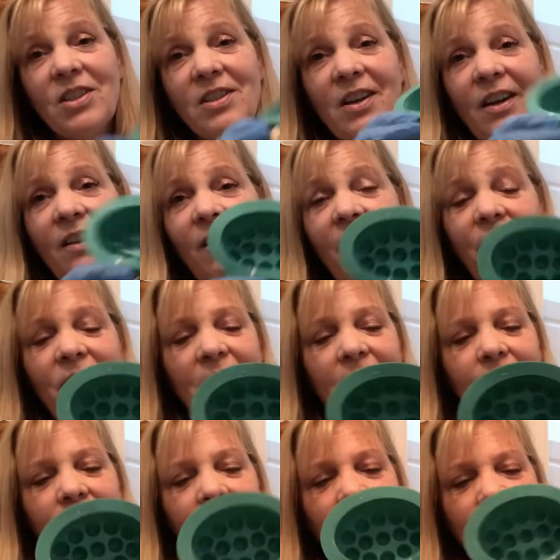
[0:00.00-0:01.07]
is going to love
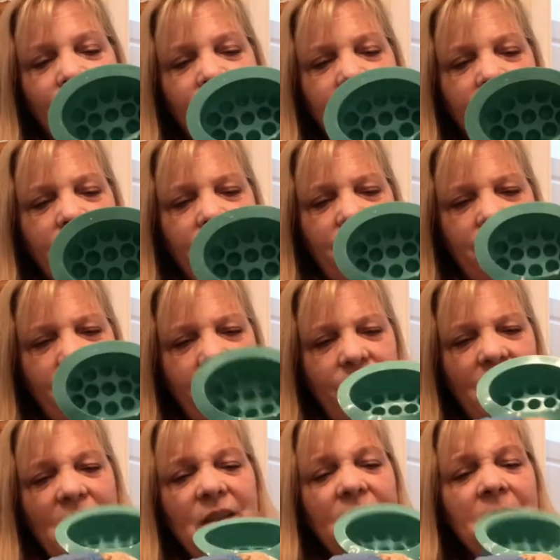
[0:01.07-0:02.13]
them.
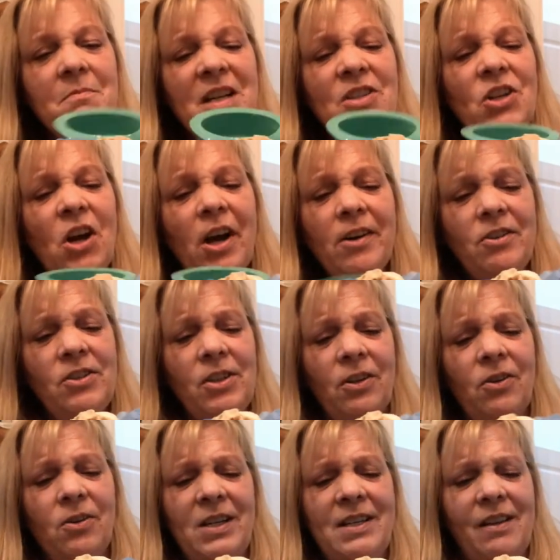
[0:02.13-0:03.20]
My daughters are
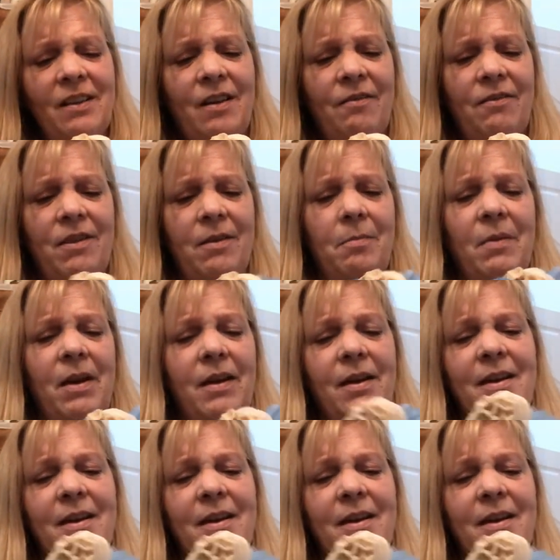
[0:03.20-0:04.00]
going to love them.